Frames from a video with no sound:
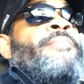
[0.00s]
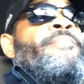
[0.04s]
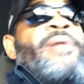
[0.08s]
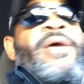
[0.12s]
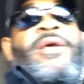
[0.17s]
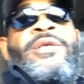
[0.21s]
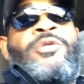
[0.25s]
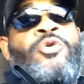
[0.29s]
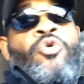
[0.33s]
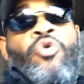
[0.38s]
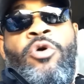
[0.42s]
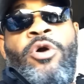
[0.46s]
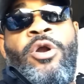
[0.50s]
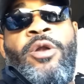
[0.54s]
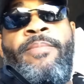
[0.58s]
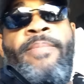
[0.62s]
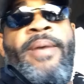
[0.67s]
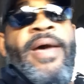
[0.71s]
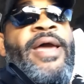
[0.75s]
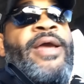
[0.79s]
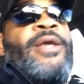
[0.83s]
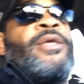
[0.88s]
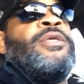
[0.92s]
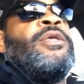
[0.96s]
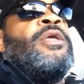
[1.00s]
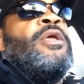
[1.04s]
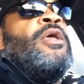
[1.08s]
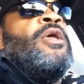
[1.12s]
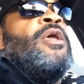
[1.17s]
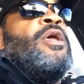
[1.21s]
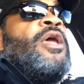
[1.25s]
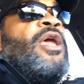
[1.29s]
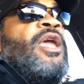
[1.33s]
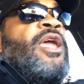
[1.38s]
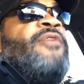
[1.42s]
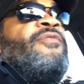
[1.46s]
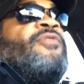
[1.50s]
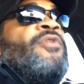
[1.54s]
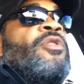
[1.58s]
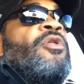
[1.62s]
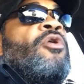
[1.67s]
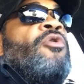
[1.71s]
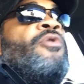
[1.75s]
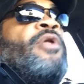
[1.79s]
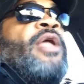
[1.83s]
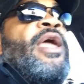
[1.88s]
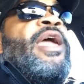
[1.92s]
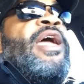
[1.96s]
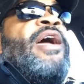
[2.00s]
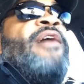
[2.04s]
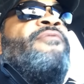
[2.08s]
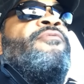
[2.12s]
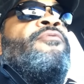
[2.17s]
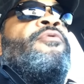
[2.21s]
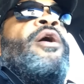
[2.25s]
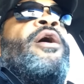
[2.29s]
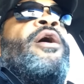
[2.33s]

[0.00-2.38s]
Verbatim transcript: the best quarterbacks, even though they have